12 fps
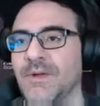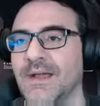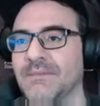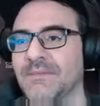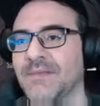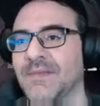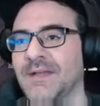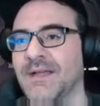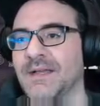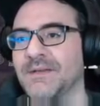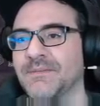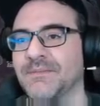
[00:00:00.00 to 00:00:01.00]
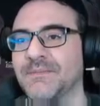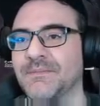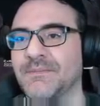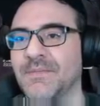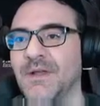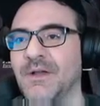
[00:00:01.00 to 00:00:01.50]
Oh crap!
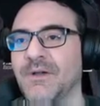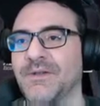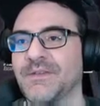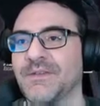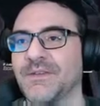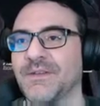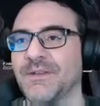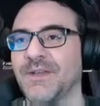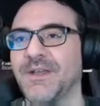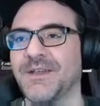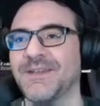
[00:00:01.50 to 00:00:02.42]
I see. Good.